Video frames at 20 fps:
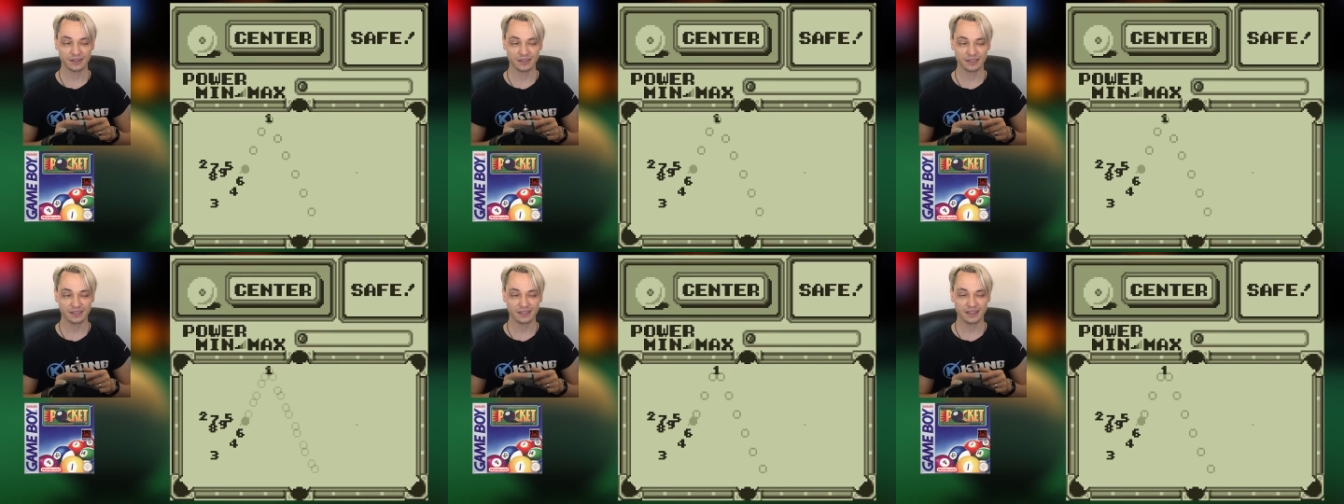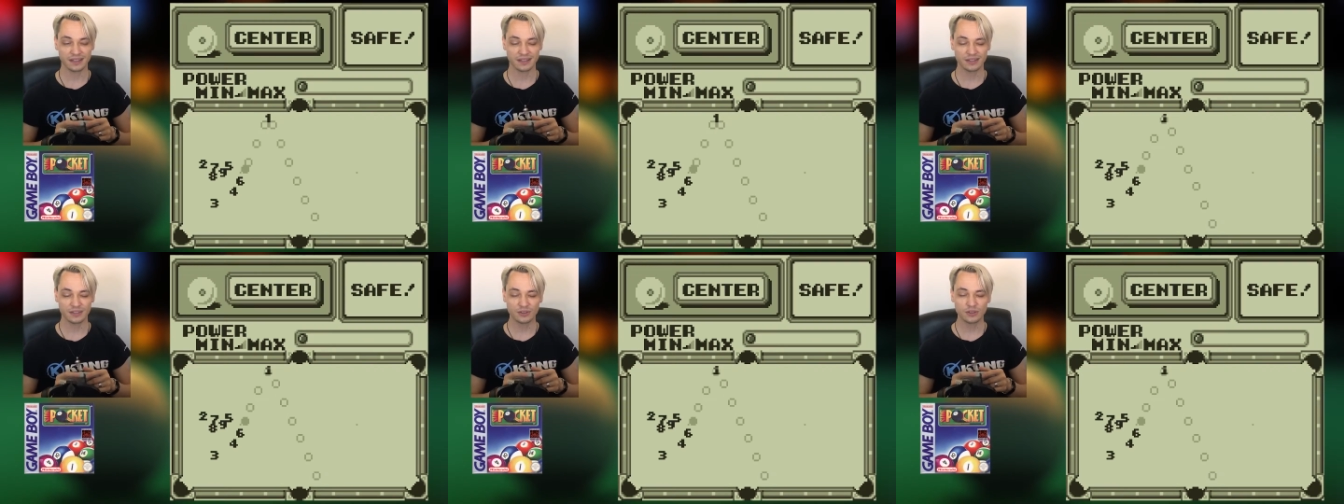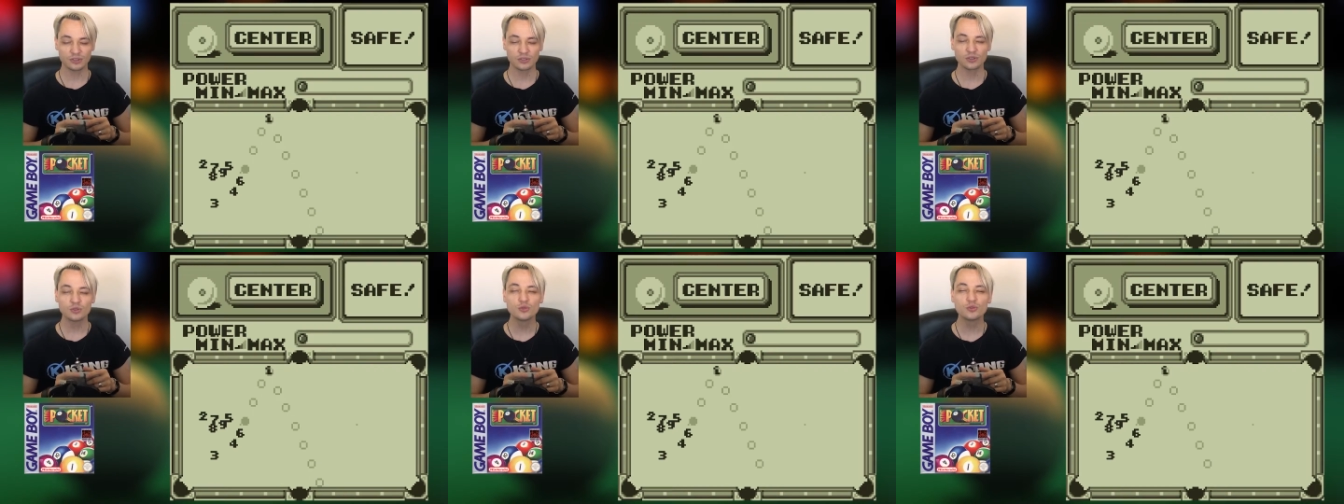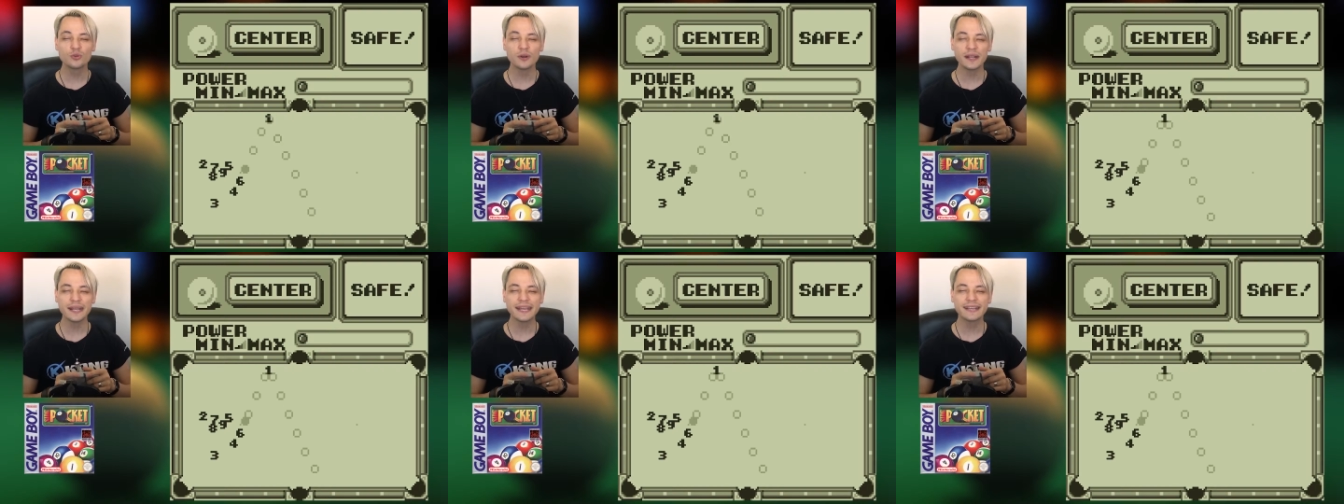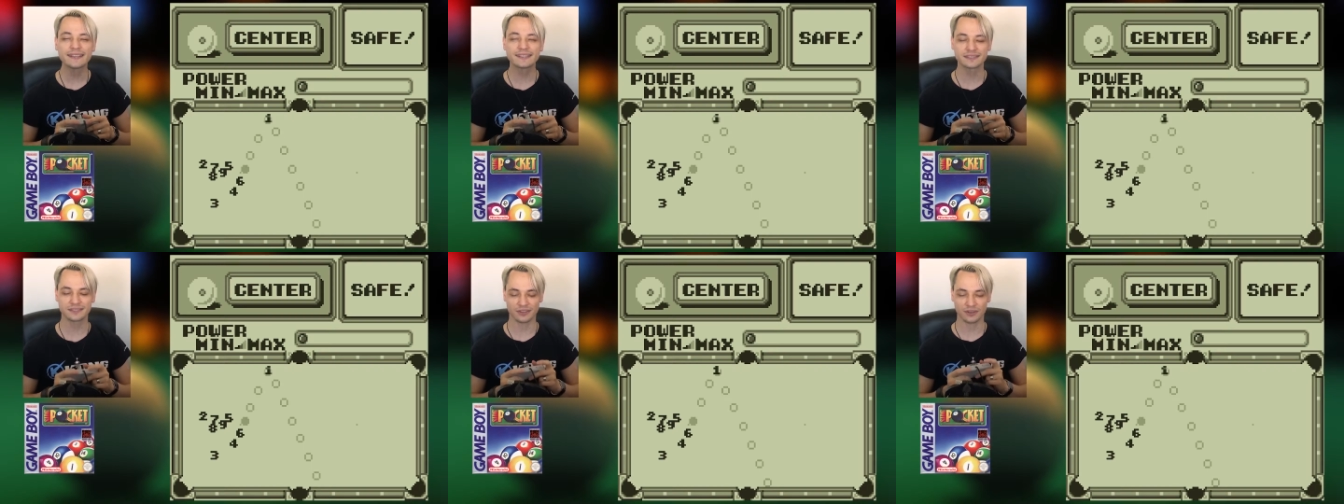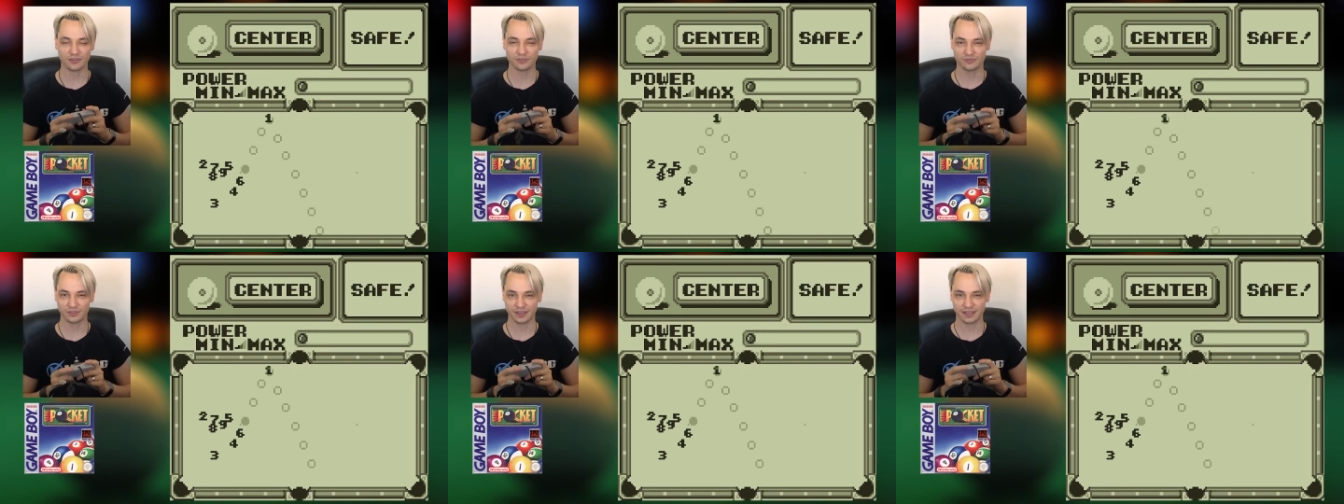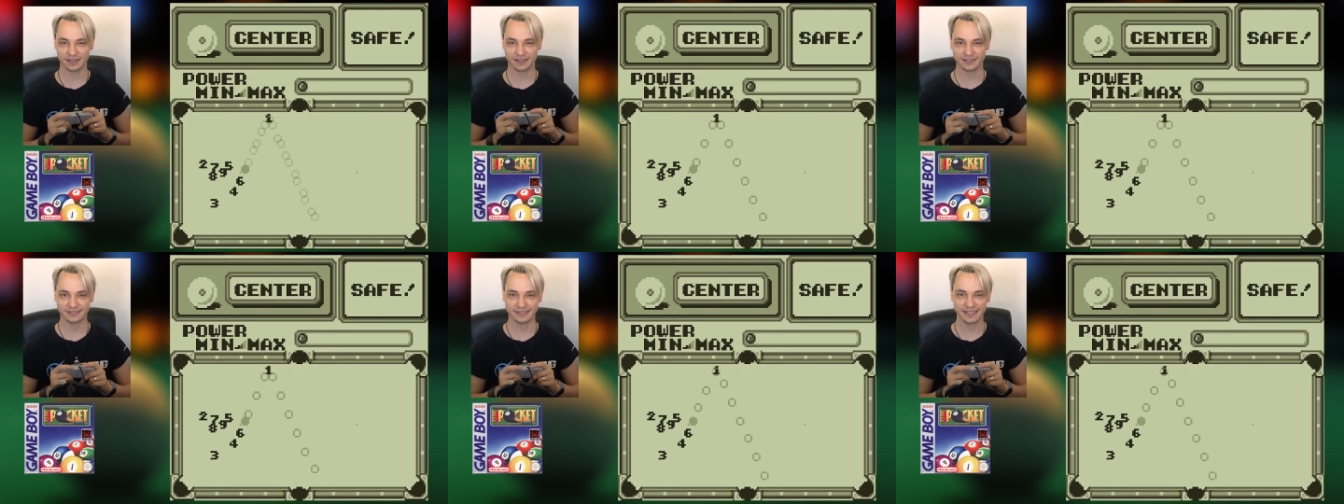it reeks of
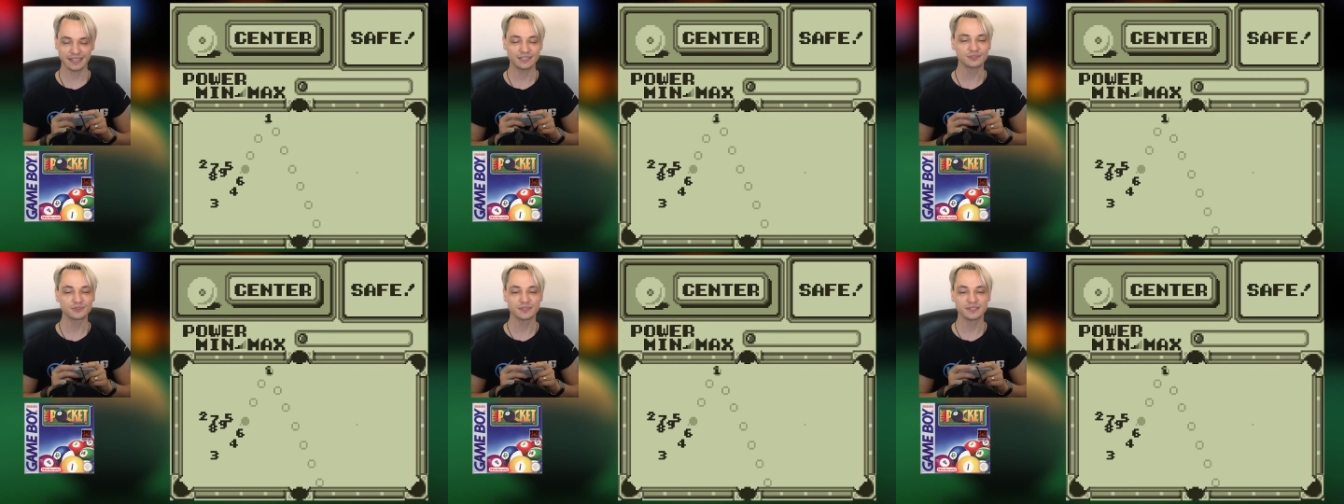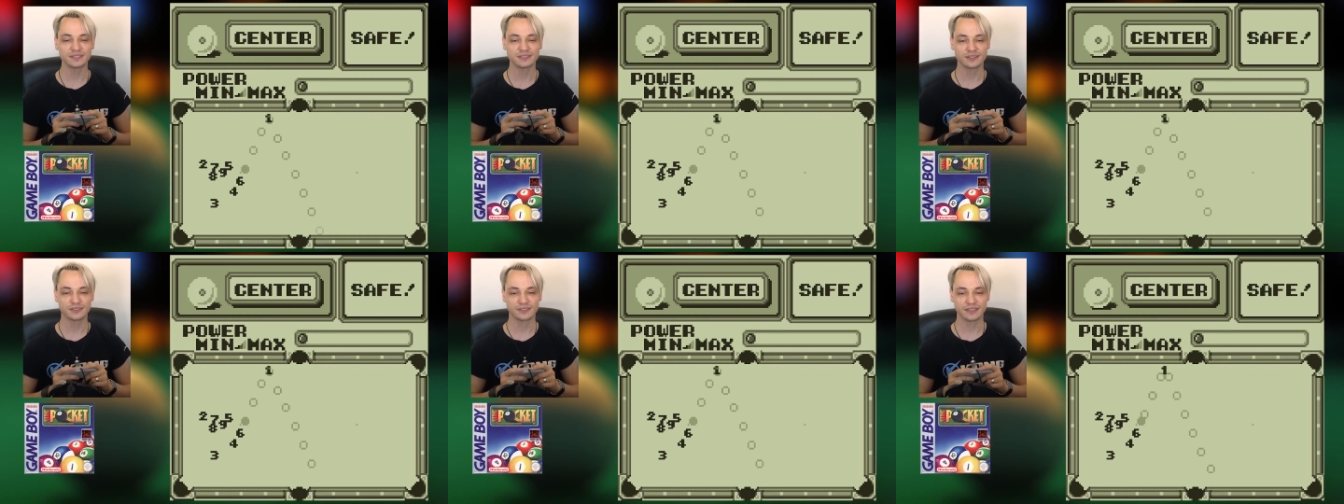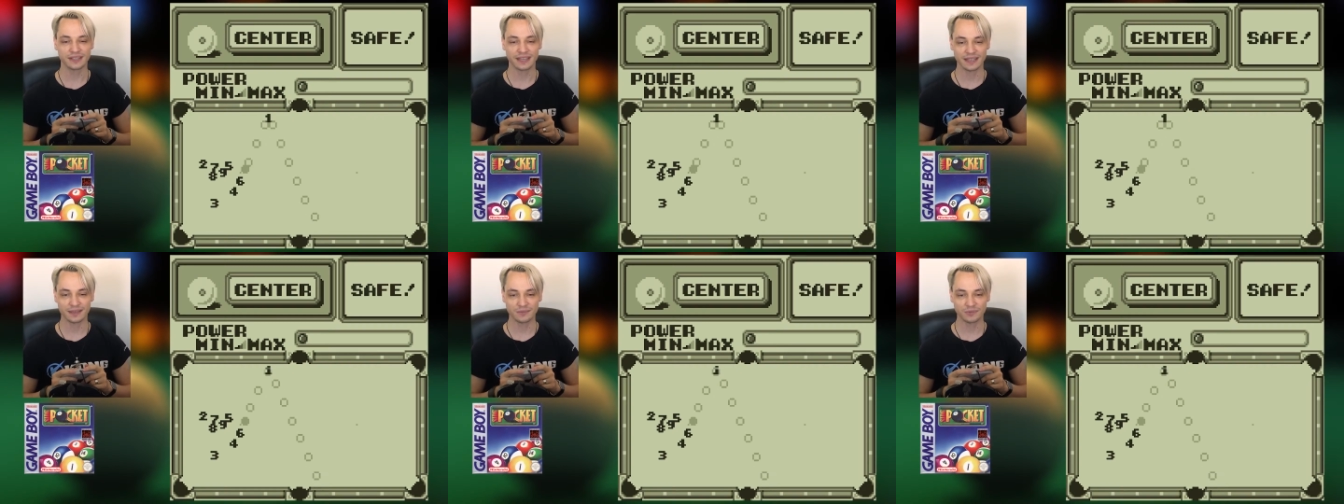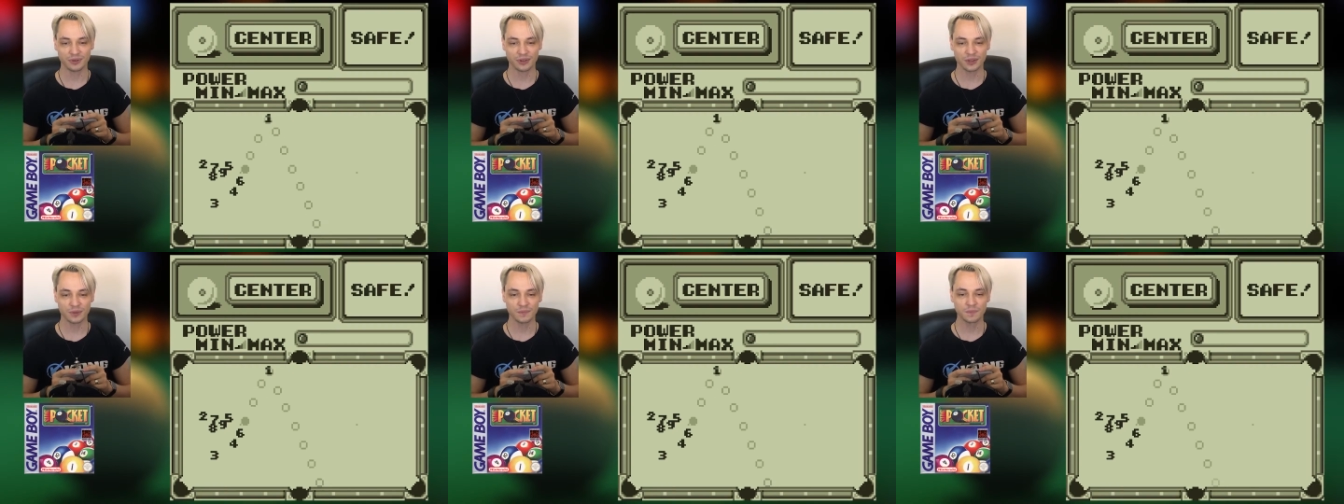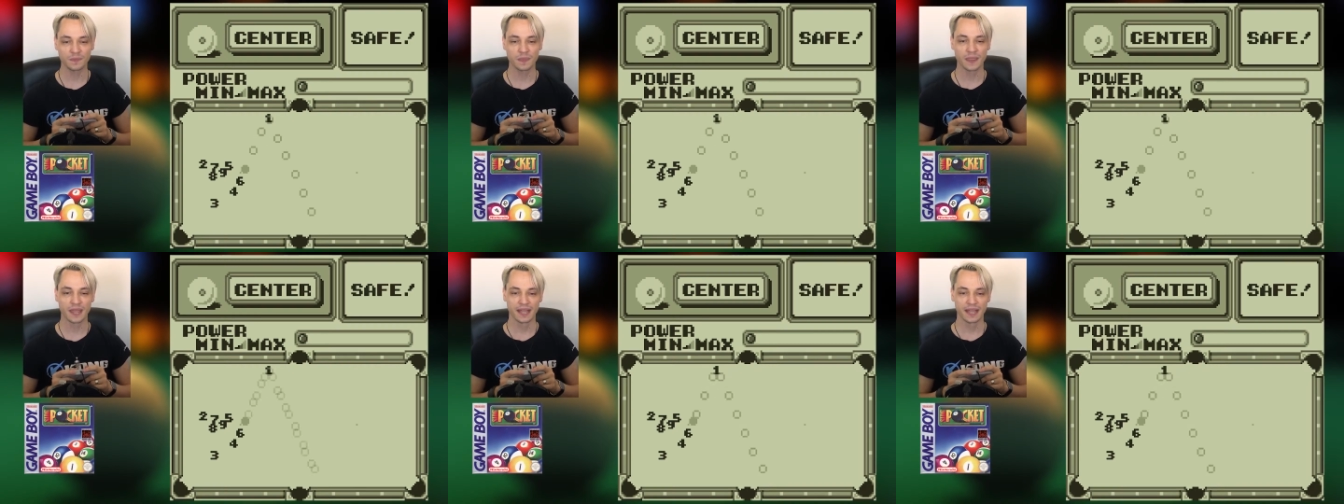Tetris on the Game Boy.